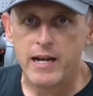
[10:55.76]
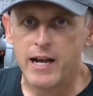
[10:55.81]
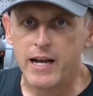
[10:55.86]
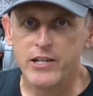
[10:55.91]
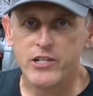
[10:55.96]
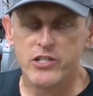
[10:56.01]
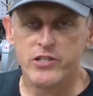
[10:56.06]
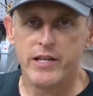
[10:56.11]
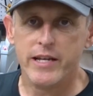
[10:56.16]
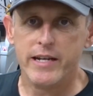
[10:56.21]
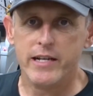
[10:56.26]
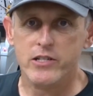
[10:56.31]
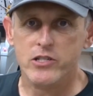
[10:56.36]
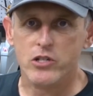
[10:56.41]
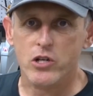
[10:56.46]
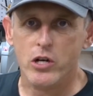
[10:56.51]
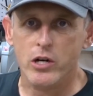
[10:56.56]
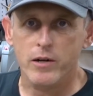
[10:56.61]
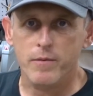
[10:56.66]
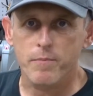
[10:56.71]
I just think it's
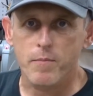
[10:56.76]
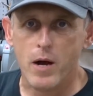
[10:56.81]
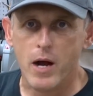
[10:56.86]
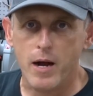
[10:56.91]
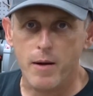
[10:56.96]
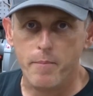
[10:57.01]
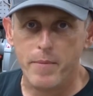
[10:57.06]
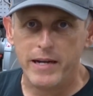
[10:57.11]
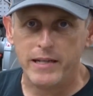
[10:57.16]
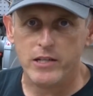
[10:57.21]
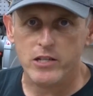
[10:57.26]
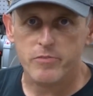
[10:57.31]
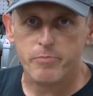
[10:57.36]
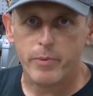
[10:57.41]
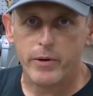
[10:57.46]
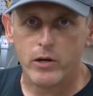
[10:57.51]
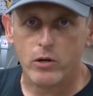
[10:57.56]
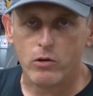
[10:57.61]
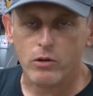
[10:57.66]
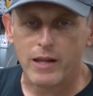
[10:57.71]
going to make this
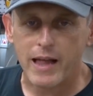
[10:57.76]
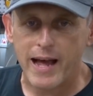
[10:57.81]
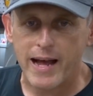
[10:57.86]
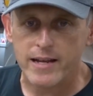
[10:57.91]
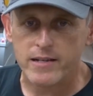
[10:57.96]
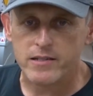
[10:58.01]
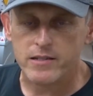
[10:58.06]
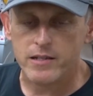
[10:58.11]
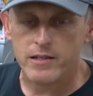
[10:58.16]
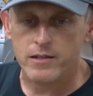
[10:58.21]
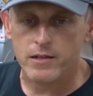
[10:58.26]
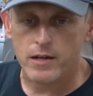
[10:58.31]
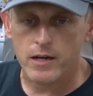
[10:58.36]
barrel last